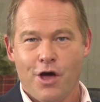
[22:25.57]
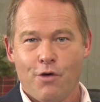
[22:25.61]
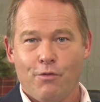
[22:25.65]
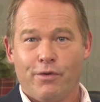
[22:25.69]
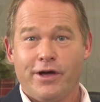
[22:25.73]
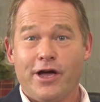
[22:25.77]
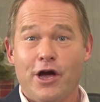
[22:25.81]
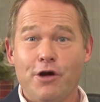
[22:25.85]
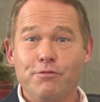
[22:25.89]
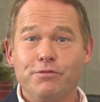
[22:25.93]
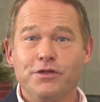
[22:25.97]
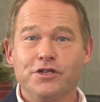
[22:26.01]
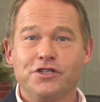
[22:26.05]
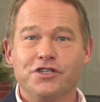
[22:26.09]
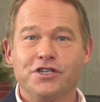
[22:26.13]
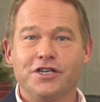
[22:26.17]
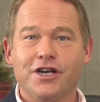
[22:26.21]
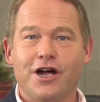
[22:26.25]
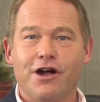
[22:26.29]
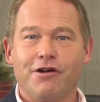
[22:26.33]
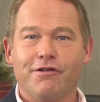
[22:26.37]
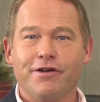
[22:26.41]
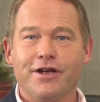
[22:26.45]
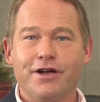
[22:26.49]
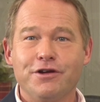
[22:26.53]
We hope the
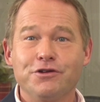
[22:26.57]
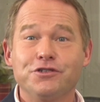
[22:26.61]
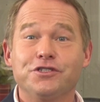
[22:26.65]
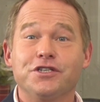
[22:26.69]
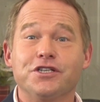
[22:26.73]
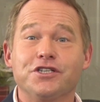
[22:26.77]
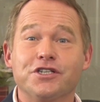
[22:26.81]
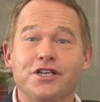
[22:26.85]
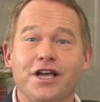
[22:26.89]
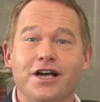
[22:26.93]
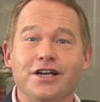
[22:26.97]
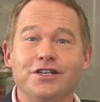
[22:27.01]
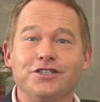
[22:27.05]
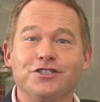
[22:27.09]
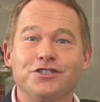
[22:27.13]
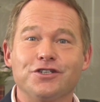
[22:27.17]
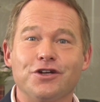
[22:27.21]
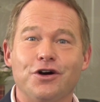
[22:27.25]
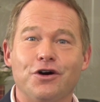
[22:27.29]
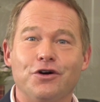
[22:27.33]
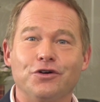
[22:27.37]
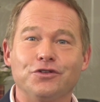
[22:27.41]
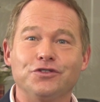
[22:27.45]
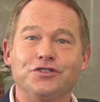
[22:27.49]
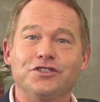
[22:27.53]
scenarios discussed
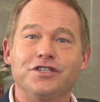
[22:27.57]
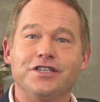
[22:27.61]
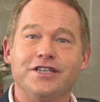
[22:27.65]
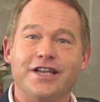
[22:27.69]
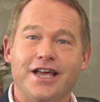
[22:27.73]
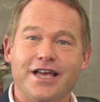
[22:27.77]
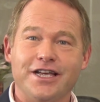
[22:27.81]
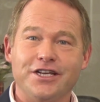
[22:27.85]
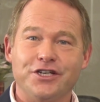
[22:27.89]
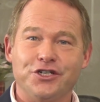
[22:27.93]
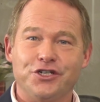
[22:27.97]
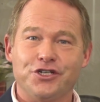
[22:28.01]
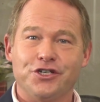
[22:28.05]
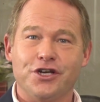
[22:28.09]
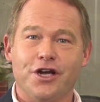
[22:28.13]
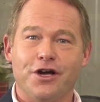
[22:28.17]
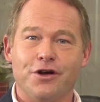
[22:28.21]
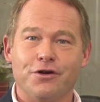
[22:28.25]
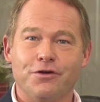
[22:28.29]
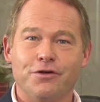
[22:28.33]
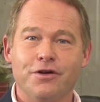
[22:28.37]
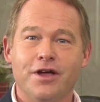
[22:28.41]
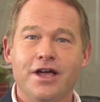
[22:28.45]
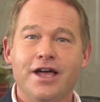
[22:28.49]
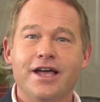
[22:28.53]
on today's
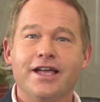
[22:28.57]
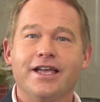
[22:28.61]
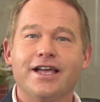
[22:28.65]
show